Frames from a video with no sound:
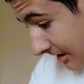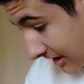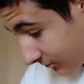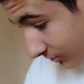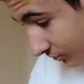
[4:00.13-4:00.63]

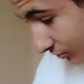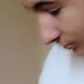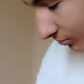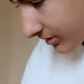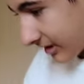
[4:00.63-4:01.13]
how
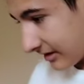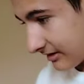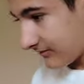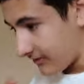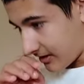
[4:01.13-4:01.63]
you
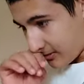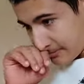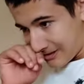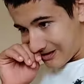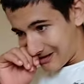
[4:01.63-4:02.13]
can
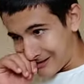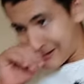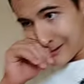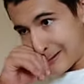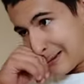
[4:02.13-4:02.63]
develop it
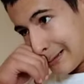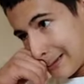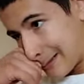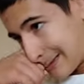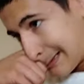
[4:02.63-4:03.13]

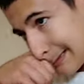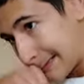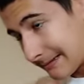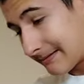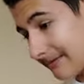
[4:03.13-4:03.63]
in a
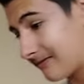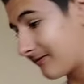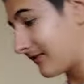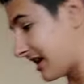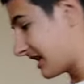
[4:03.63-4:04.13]

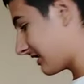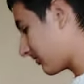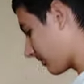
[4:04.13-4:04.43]
very